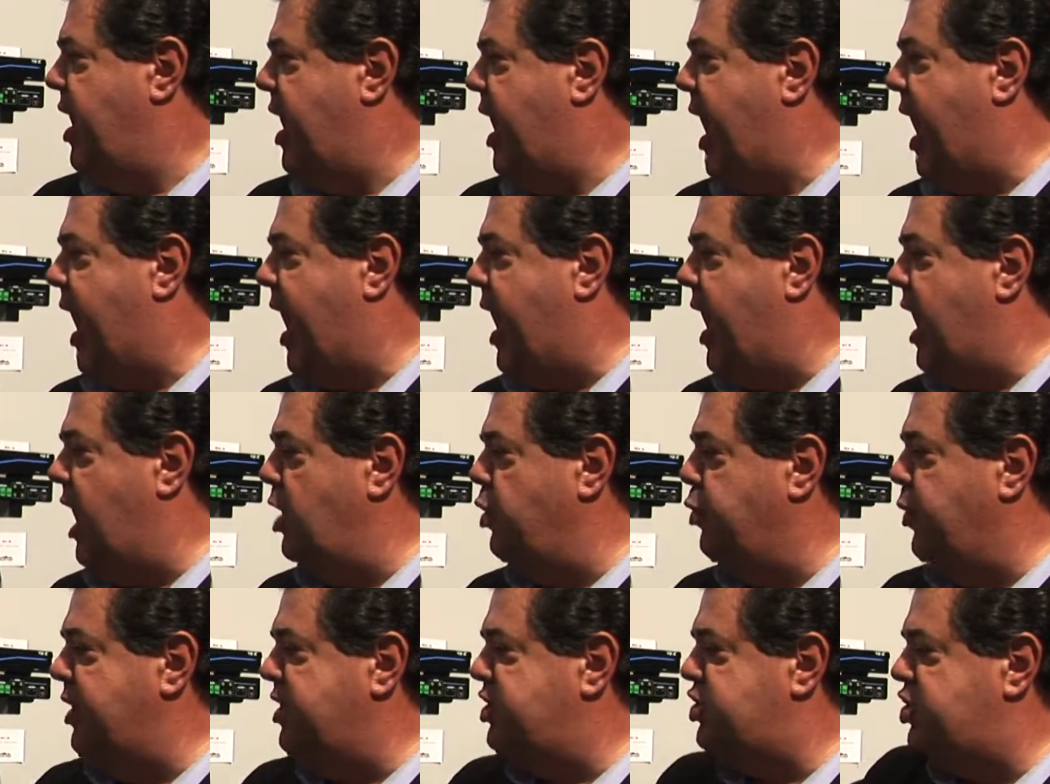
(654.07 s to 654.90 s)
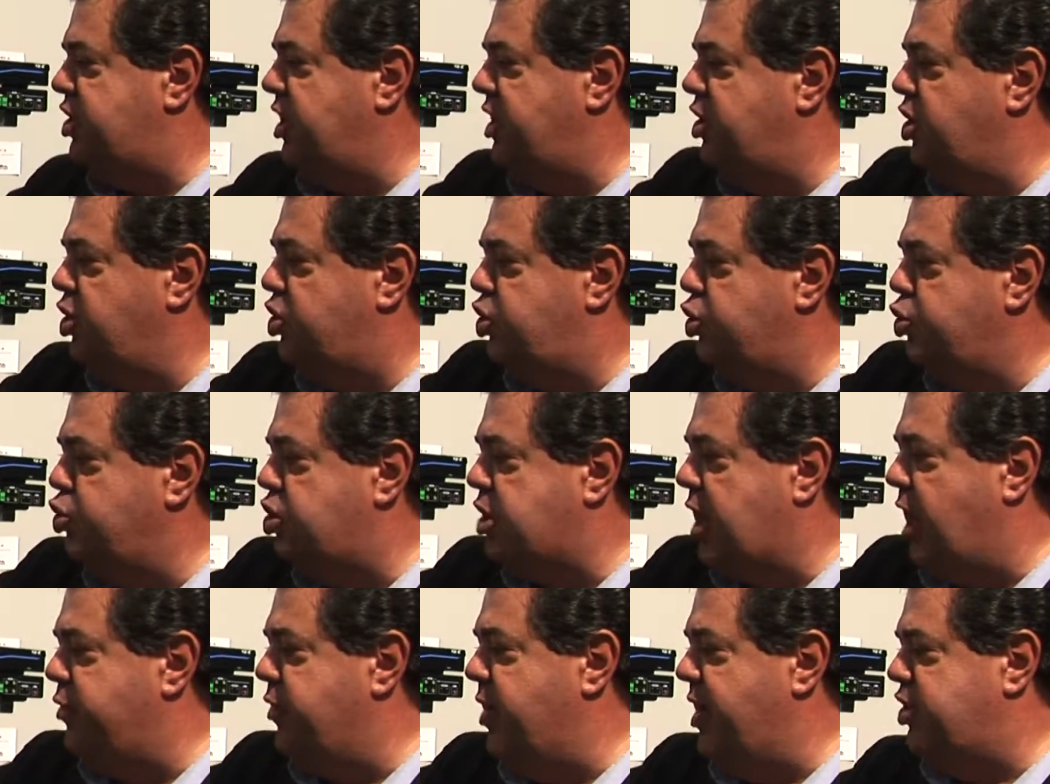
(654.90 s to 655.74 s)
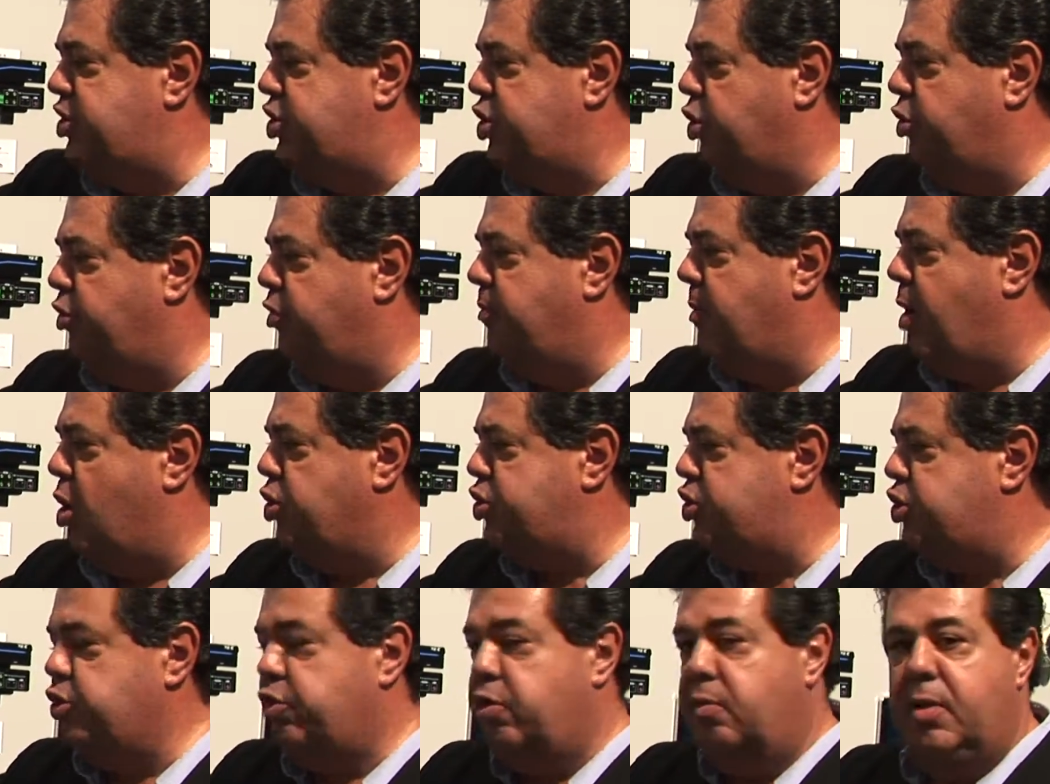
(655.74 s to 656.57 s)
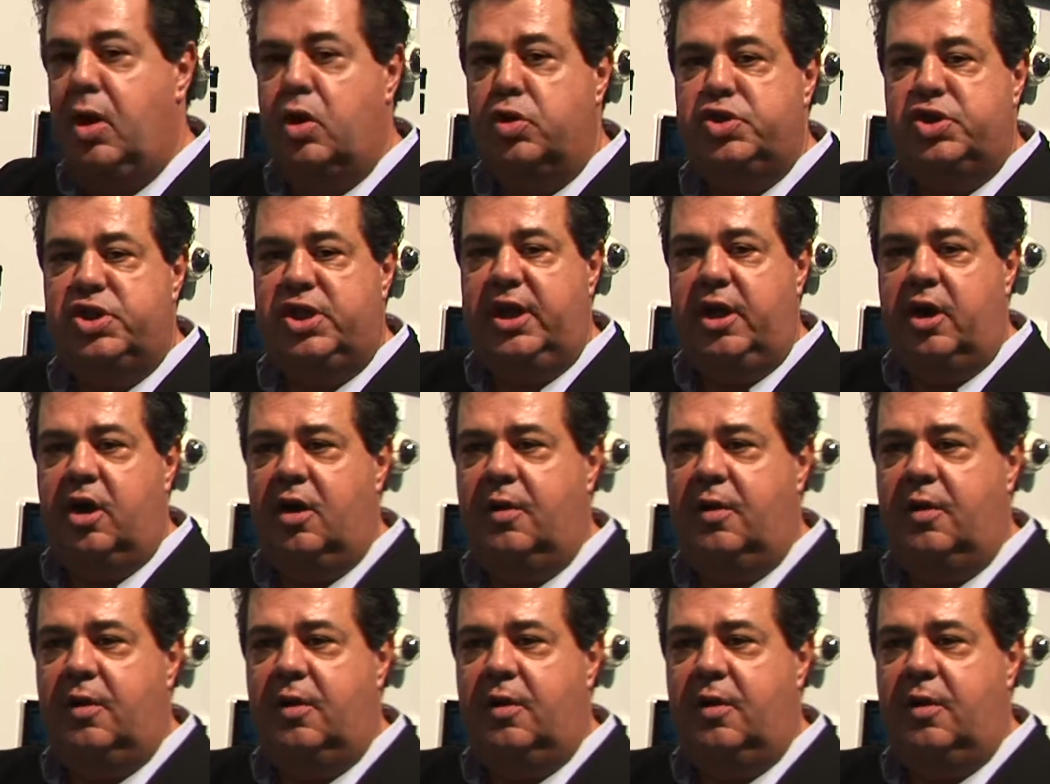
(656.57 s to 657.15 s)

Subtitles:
And we see the two gyrational motion remotes here.